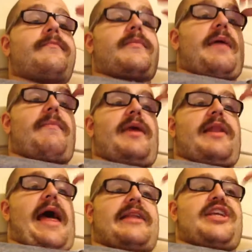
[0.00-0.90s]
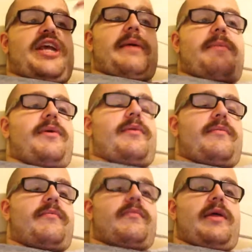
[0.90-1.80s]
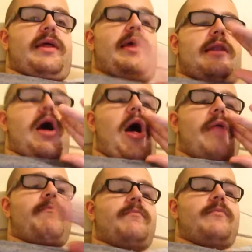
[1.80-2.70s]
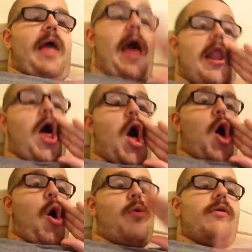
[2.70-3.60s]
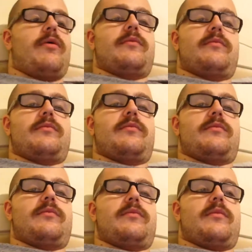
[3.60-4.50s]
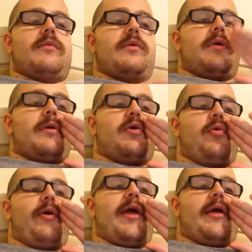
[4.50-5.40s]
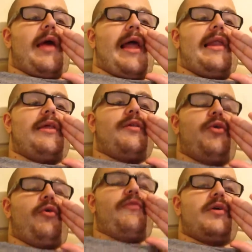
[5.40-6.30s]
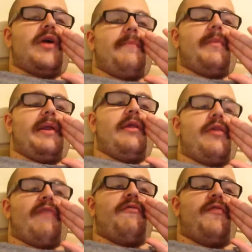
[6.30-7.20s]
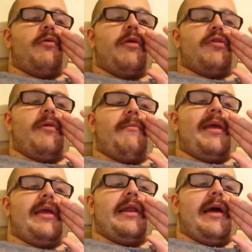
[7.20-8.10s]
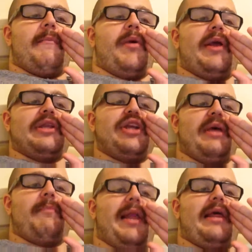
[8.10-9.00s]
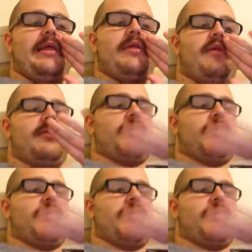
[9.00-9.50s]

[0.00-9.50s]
Give me that chip. Elon, hello. Quit at least two of your companies and focus on making that brain chip, please.